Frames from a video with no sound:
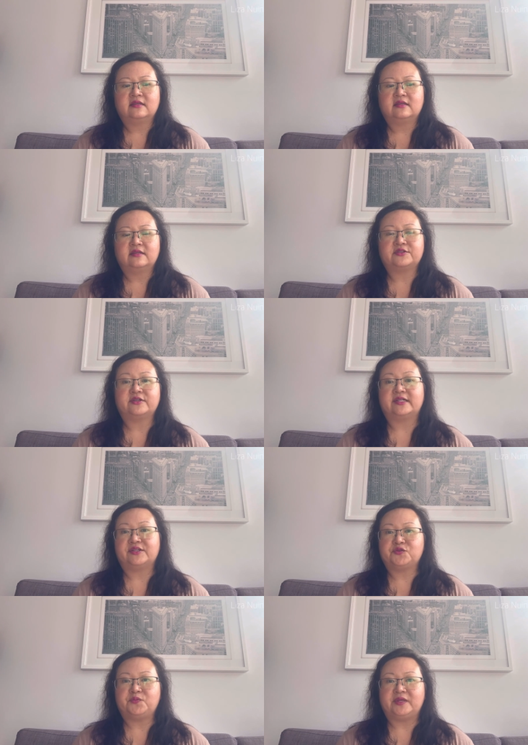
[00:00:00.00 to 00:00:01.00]
it turned
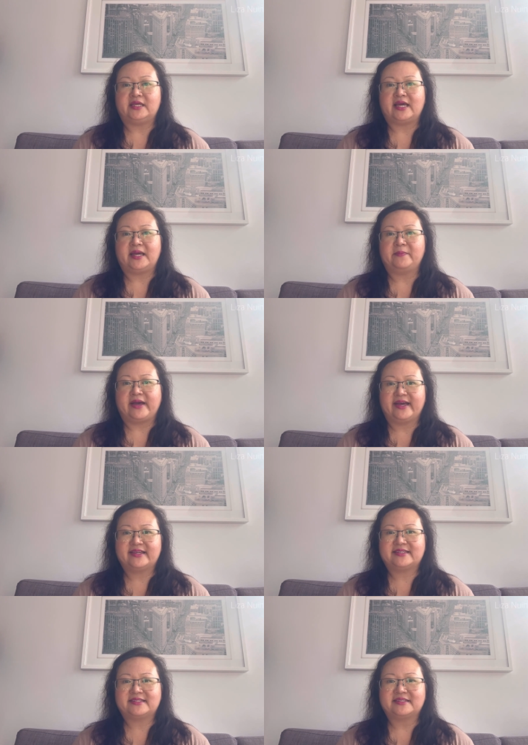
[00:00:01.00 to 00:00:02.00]
out to be a
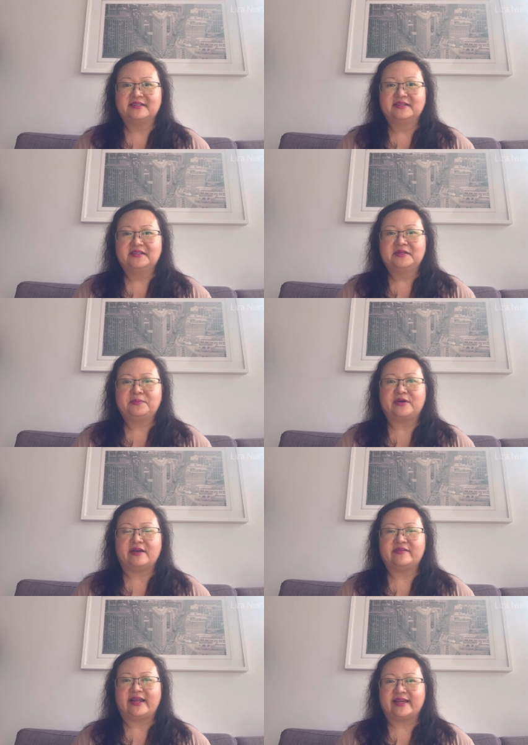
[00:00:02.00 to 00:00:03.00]
bank's
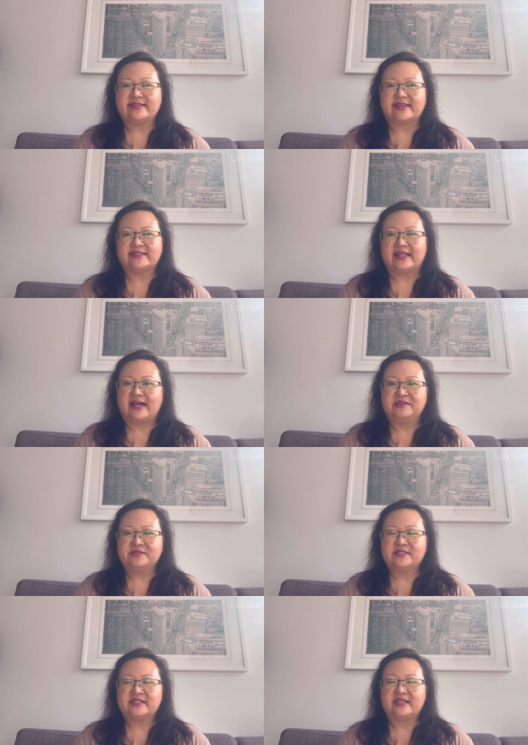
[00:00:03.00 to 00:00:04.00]
private access
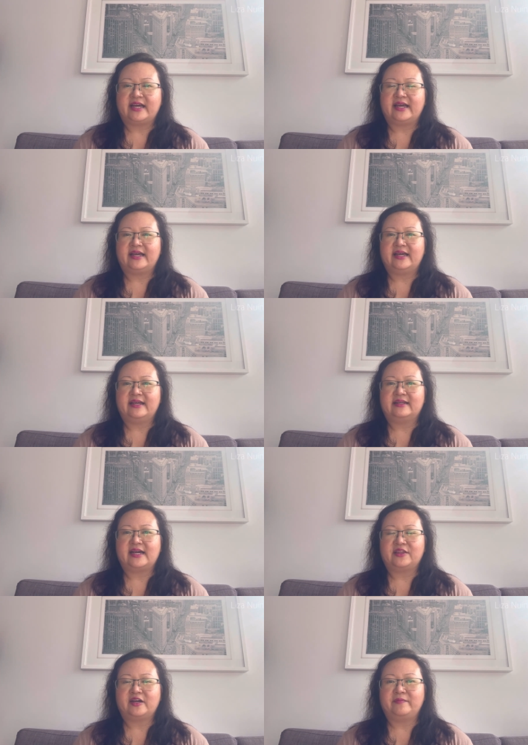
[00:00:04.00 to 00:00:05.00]
lounge, and
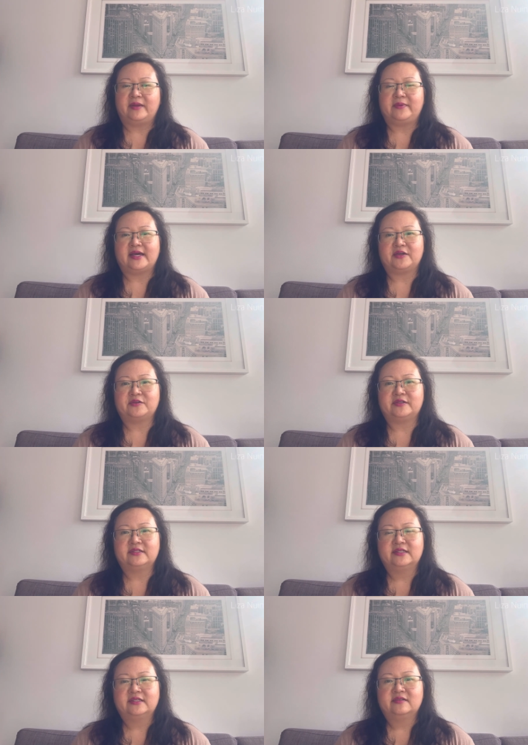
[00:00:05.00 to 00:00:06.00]
I thought maybe I could
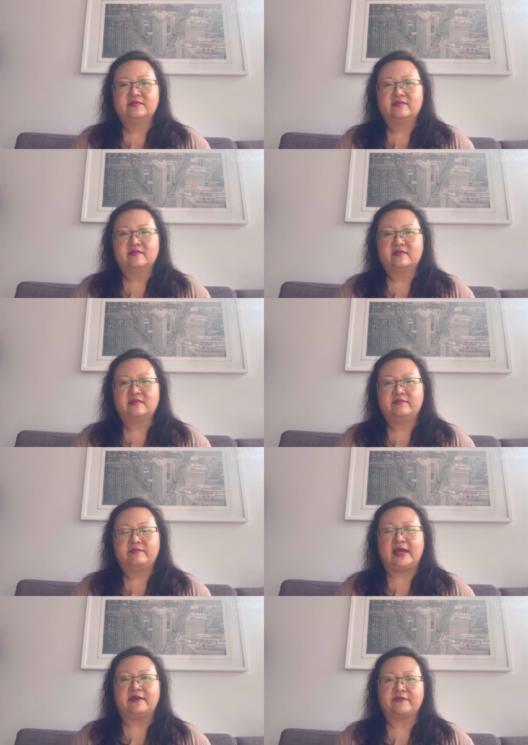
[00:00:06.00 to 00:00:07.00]

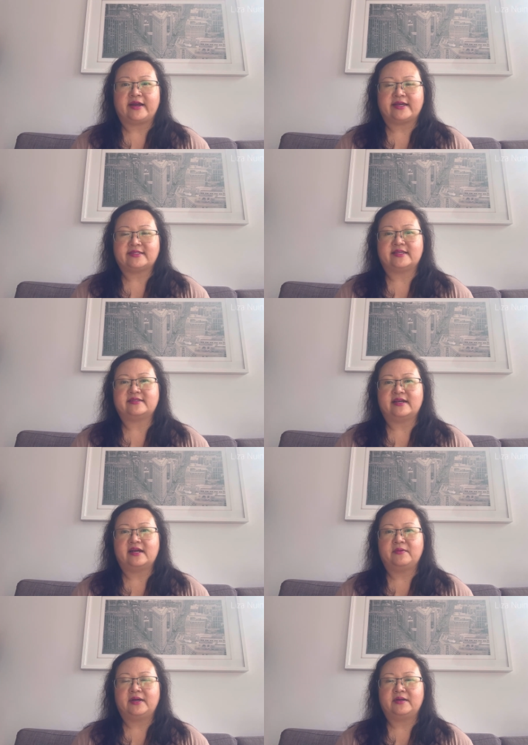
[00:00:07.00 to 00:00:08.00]
pay for access
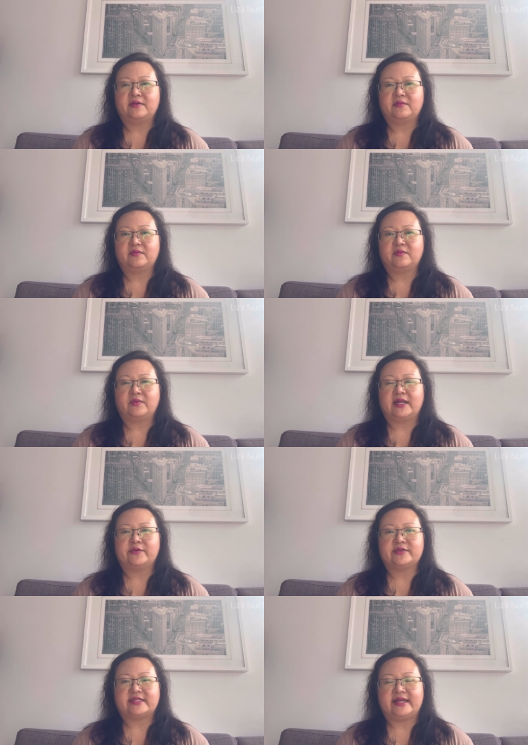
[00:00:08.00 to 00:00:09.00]
there. But when I
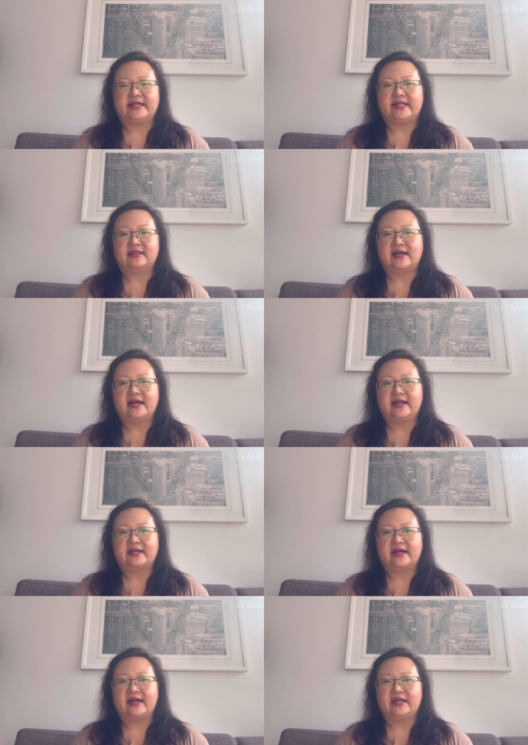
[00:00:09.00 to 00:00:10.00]
was standing in line,
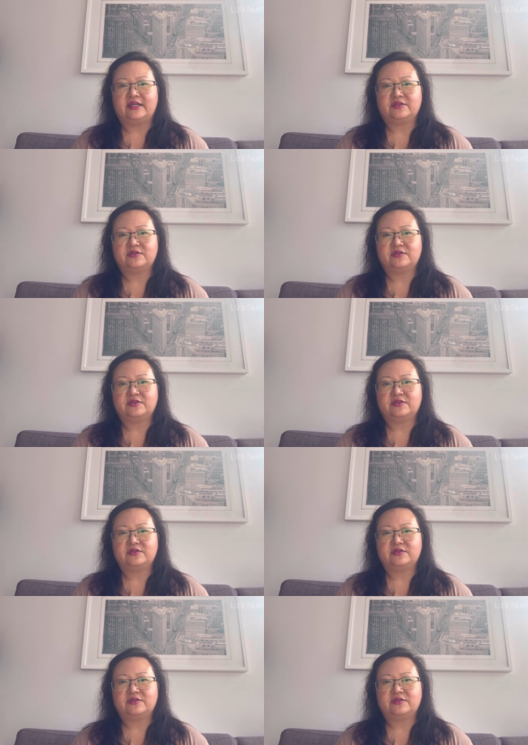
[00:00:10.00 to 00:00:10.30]
I